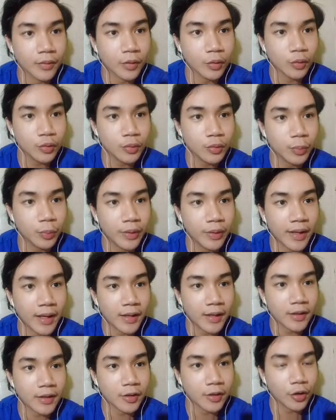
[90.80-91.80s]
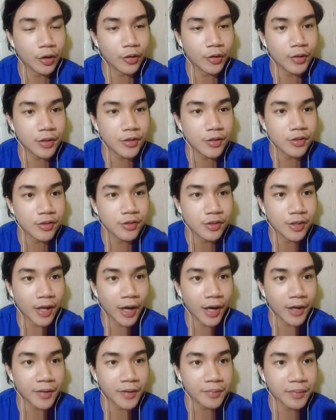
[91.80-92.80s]
Oh, we got Orange
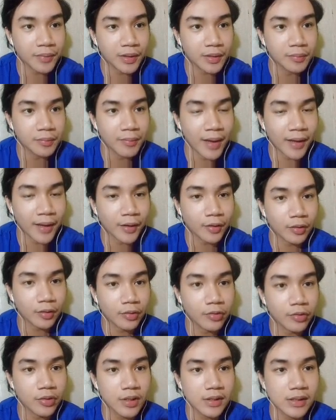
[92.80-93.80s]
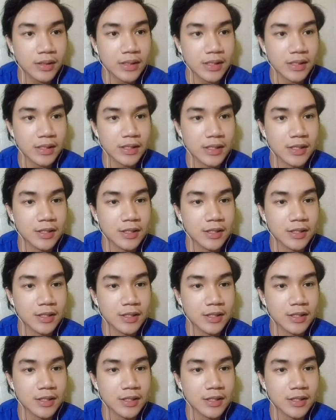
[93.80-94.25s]
Caramel Bangkok City.